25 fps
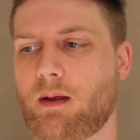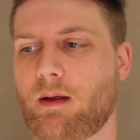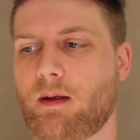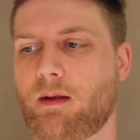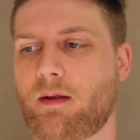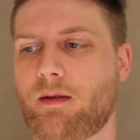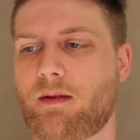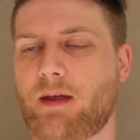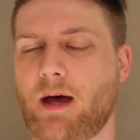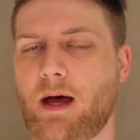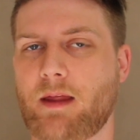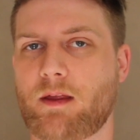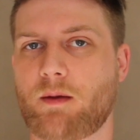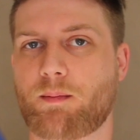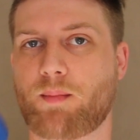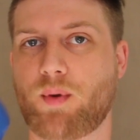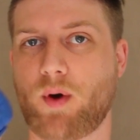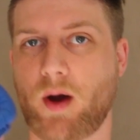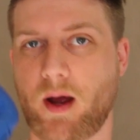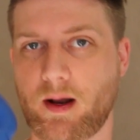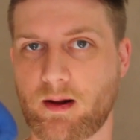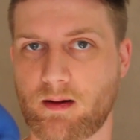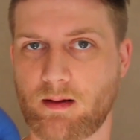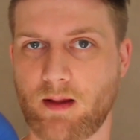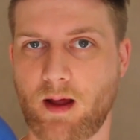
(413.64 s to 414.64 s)
that the
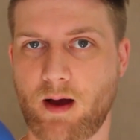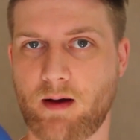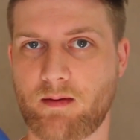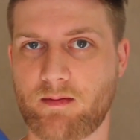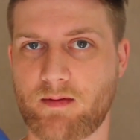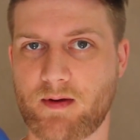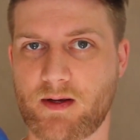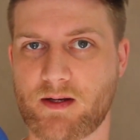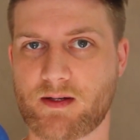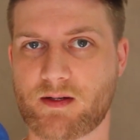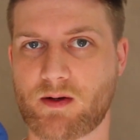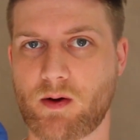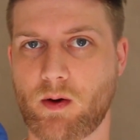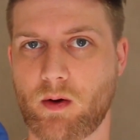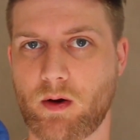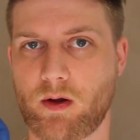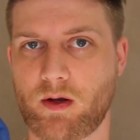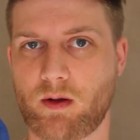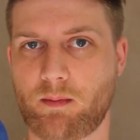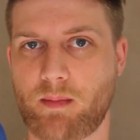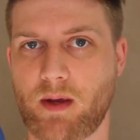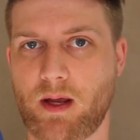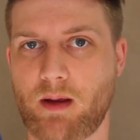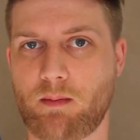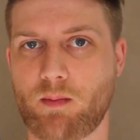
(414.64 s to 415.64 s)
Pride glove is going
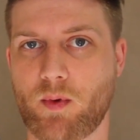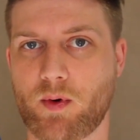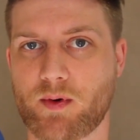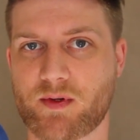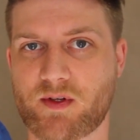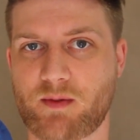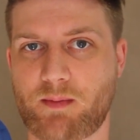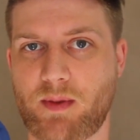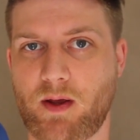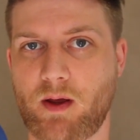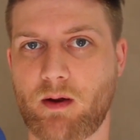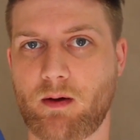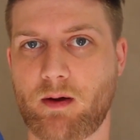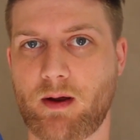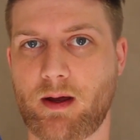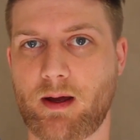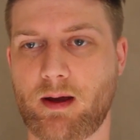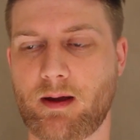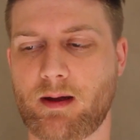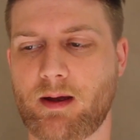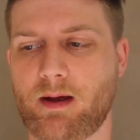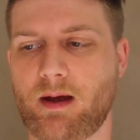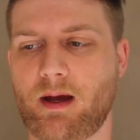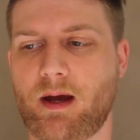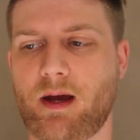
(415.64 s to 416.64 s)
to be more
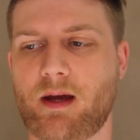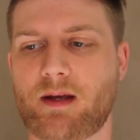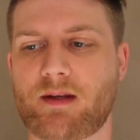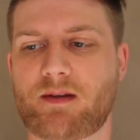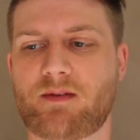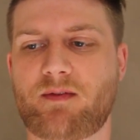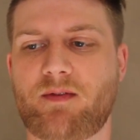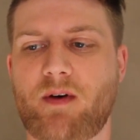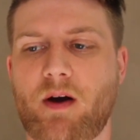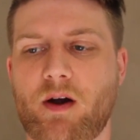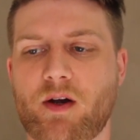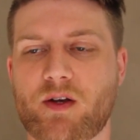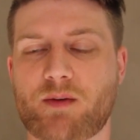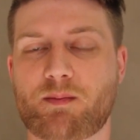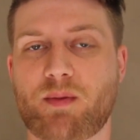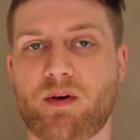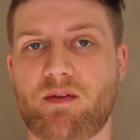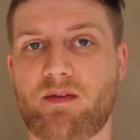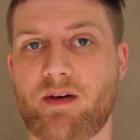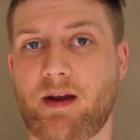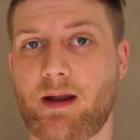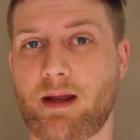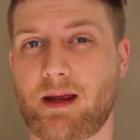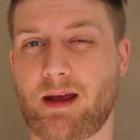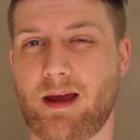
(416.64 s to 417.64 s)
superior as far as
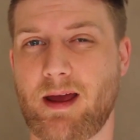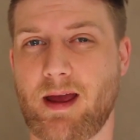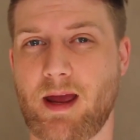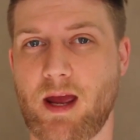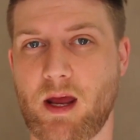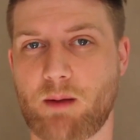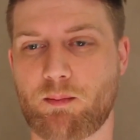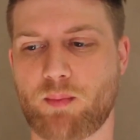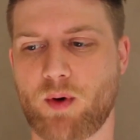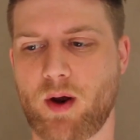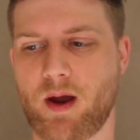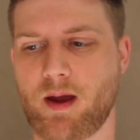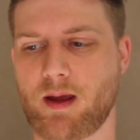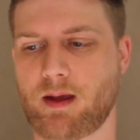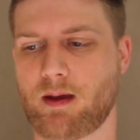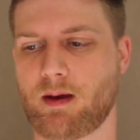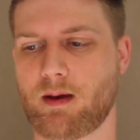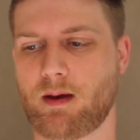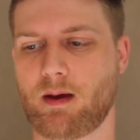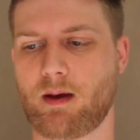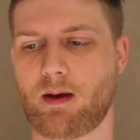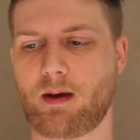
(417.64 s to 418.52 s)
preventing a handbrake.